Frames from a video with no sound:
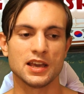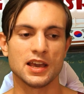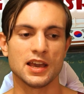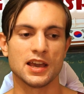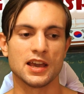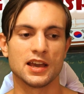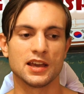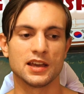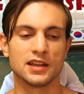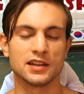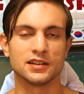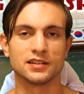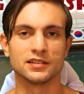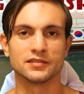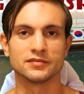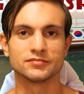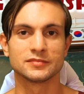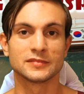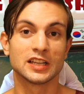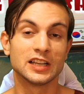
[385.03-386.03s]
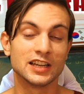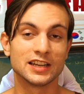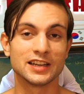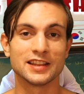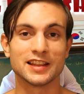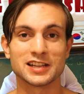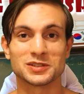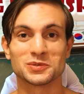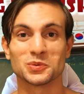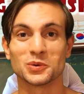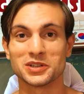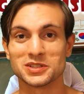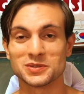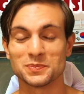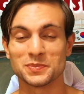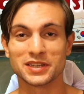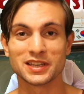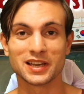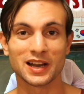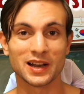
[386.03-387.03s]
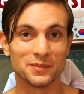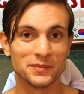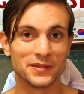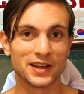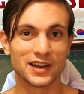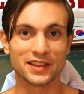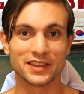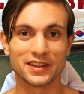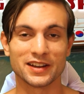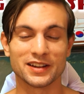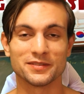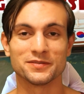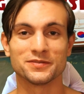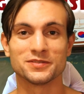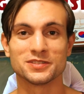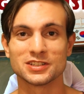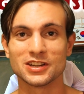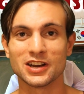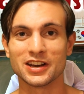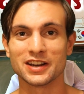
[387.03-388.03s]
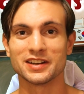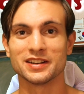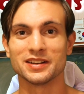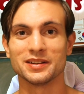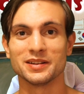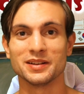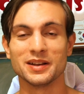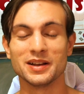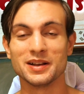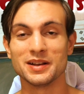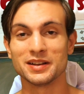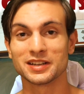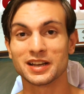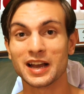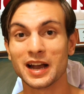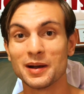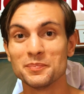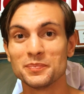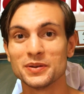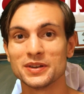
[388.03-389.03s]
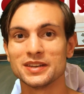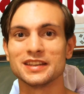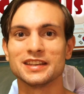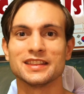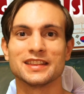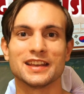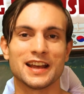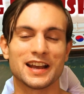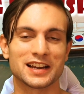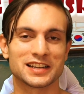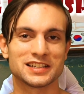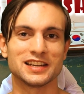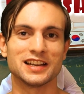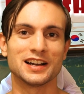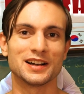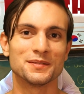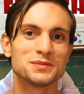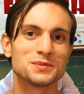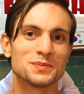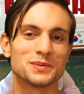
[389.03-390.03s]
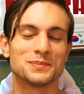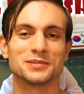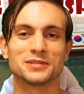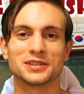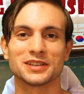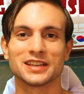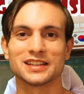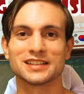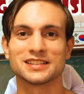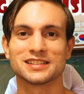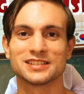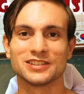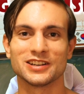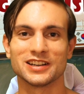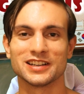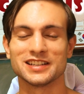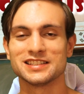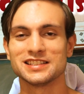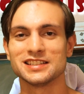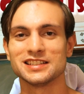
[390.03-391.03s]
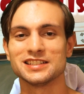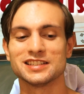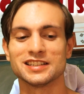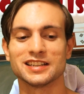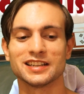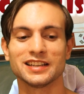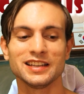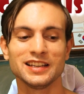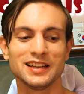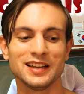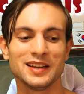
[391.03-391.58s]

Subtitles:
And clearly that's what it's become now that I've started a company that actually helps people get started teaching.